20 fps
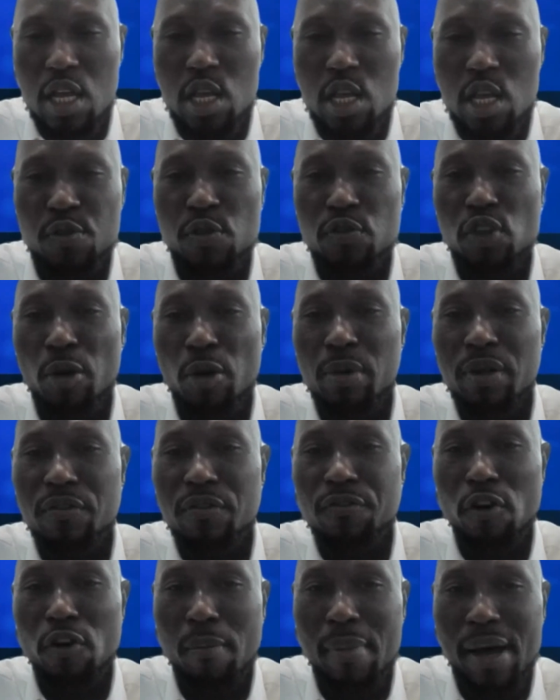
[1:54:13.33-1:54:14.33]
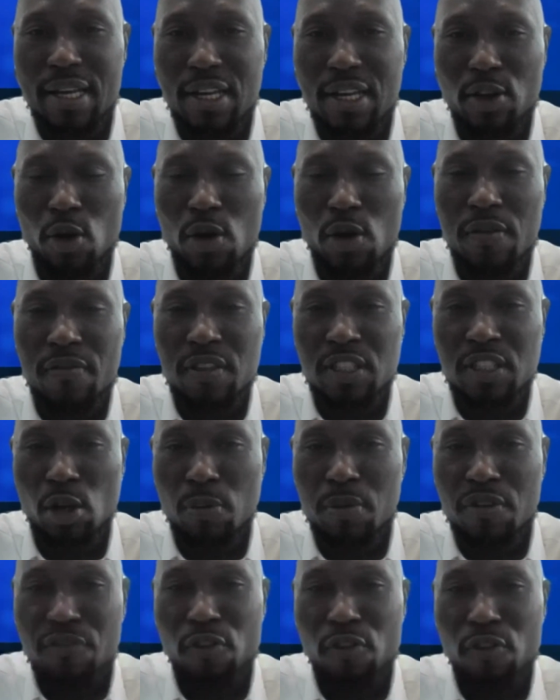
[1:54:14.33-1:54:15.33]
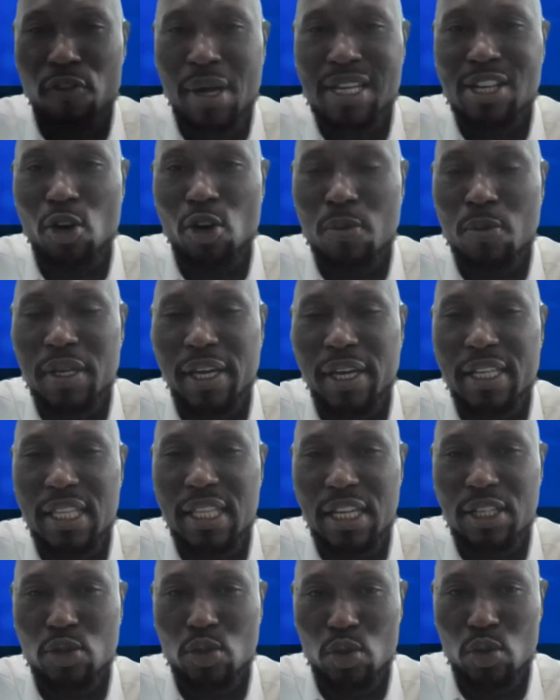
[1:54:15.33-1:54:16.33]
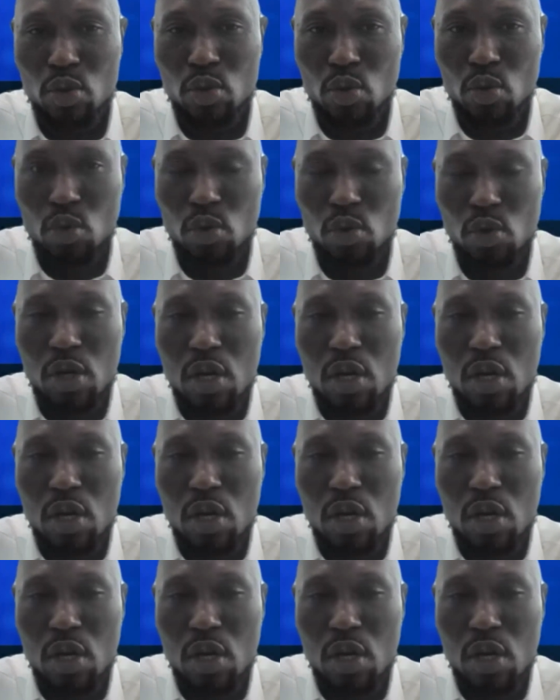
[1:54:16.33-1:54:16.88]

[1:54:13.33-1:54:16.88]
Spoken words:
If it's not been formally communicated to you,